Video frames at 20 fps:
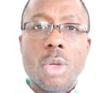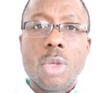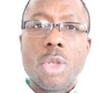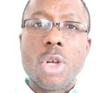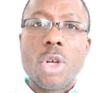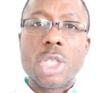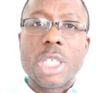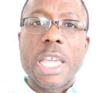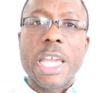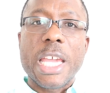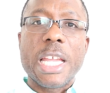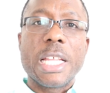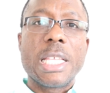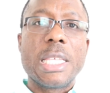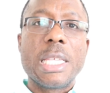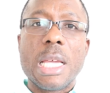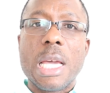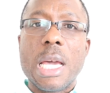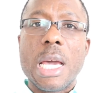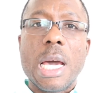don't get,
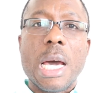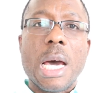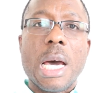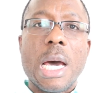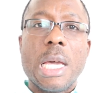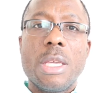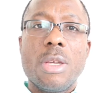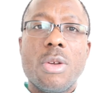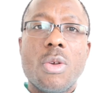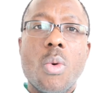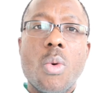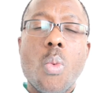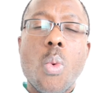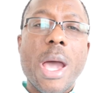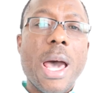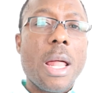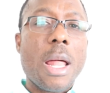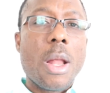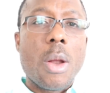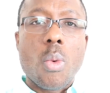
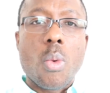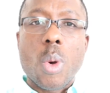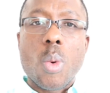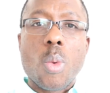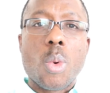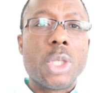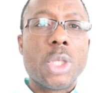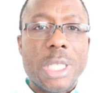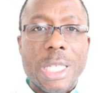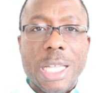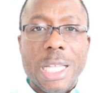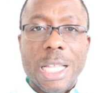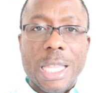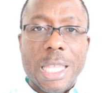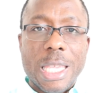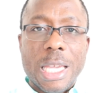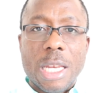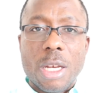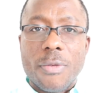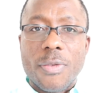well rewarded at
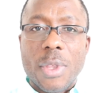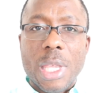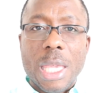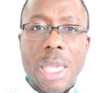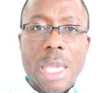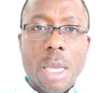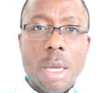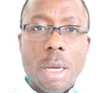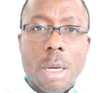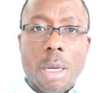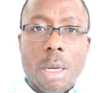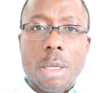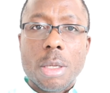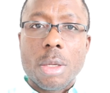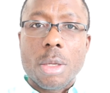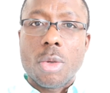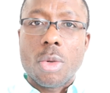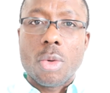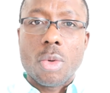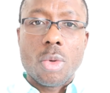the end of the year.
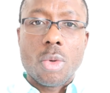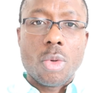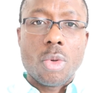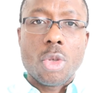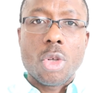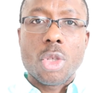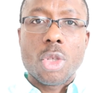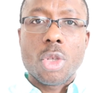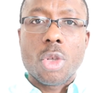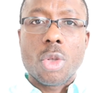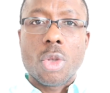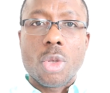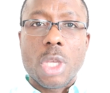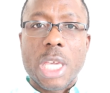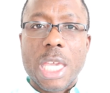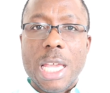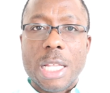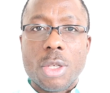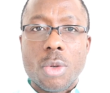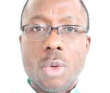You don't
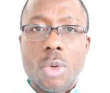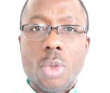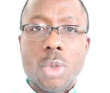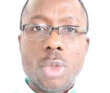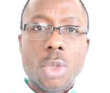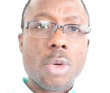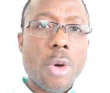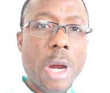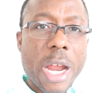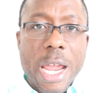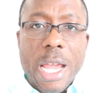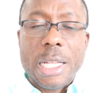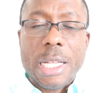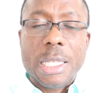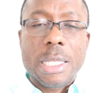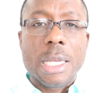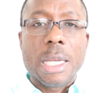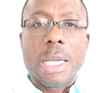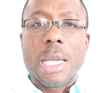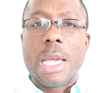get a good
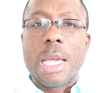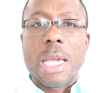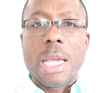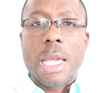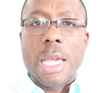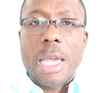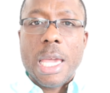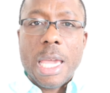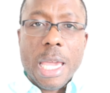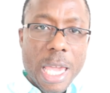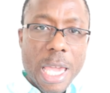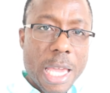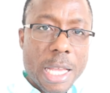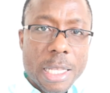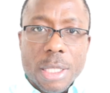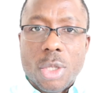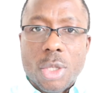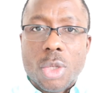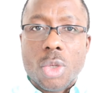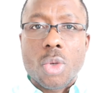grade.
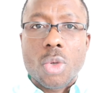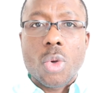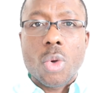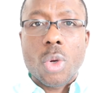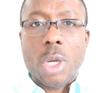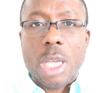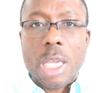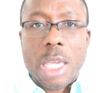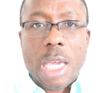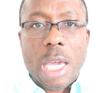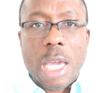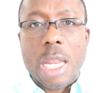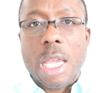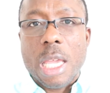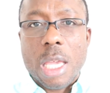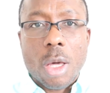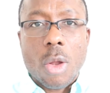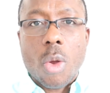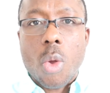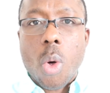Hence, you're
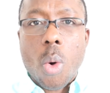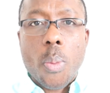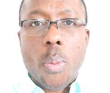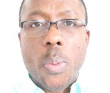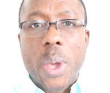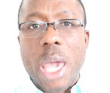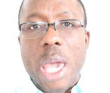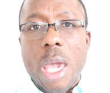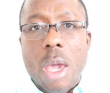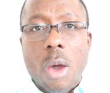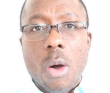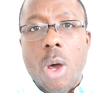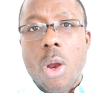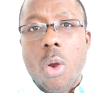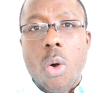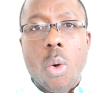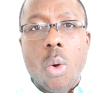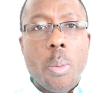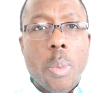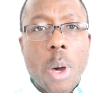getting a low pay or a
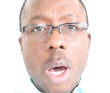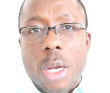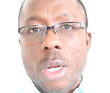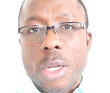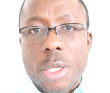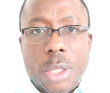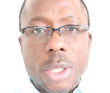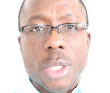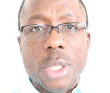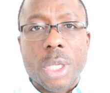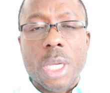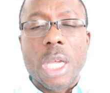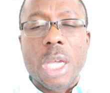low bonus.